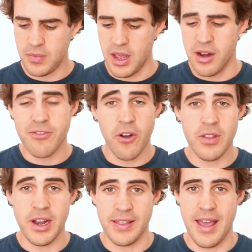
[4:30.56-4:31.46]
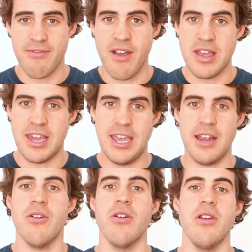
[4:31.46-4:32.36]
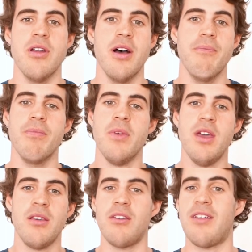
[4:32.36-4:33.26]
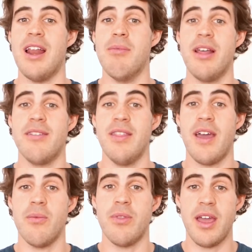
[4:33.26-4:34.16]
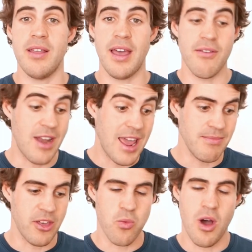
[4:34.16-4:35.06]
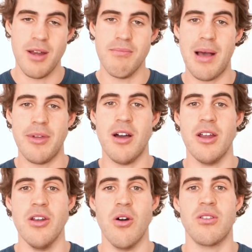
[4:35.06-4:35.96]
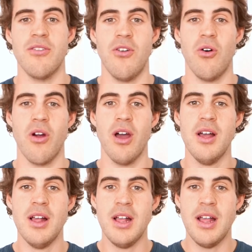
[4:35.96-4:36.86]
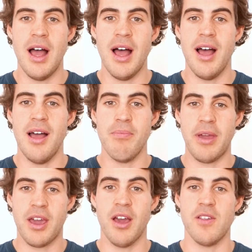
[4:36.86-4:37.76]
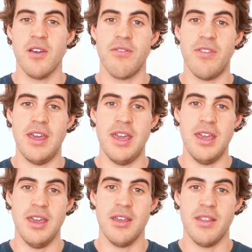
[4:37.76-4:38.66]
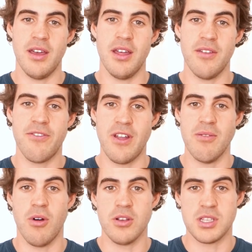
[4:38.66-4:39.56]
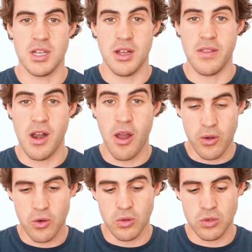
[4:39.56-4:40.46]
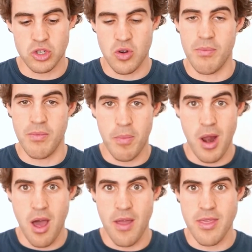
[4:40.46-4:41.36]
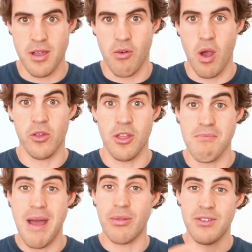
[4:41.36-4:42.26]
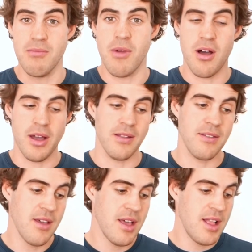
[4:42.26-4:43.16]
And at Vondeling, they're very keen on sustainability. They've named this wine Babiana Noctiflora because of the fynbos, the local shrub, the plant that grows on the mountain behind.